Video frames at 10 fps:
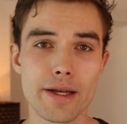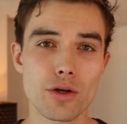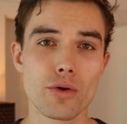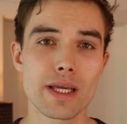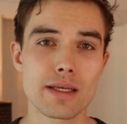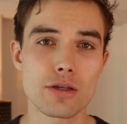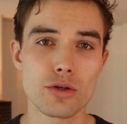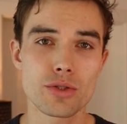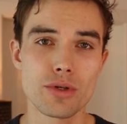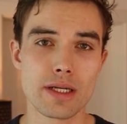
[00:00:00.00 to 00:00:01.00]
And coding is
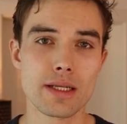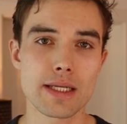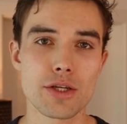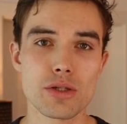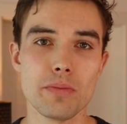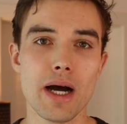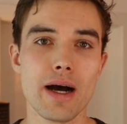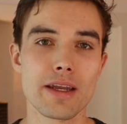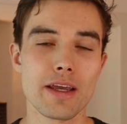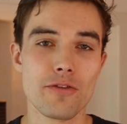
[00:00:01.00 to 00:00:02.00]
also an essential
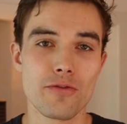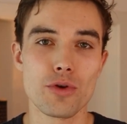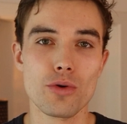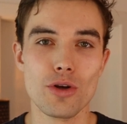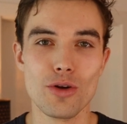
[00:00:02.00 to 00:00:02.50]
part if you're